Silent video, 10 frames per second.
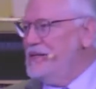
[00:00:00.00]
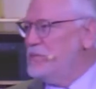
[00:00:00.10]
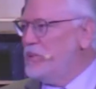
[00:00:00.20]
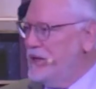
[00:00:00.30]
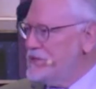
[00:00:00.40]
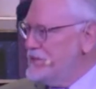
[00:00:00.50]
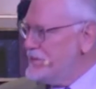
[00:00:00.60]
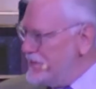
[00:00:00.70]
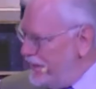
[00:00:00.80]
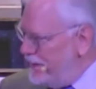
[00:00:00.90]
presence
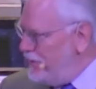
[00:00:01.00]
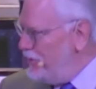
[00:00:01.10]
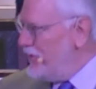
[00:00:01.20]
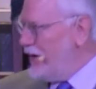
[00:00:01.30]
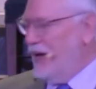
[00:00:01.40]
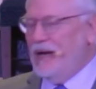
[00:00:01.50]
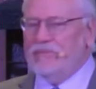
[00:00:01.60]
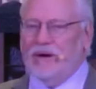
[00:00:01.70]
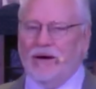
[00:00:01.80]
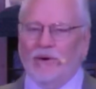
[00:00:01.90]
in your life.
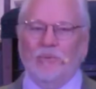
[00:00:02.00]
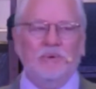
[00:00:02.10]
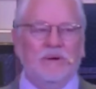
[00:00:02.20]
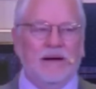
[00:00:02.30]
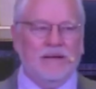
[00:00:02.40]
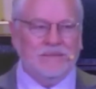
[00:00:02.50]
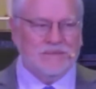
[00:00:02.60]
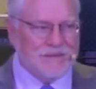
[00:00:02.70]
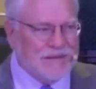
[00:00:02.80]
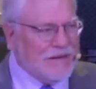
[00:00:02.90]
I hope you're not
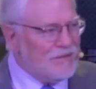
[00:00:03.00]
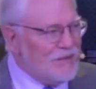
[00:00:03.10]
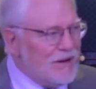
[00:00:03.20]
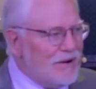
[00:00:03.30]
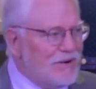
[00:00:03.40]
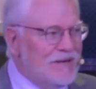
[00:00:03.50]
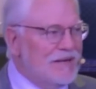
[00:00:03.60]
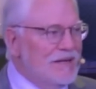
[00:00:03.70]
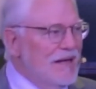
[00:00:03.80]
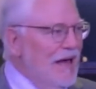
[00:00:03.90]
sitting there
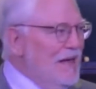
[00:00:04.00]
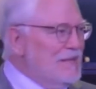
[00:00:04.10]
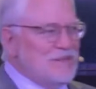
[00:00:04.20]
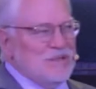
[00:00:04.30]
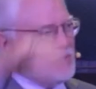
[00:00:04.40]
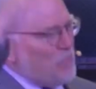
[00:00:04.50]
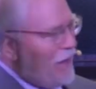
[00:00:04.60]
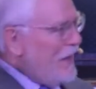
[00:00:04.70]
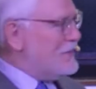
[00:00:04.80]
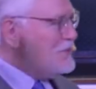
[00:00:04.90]
and it's just
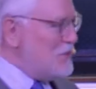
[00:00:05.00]
passed you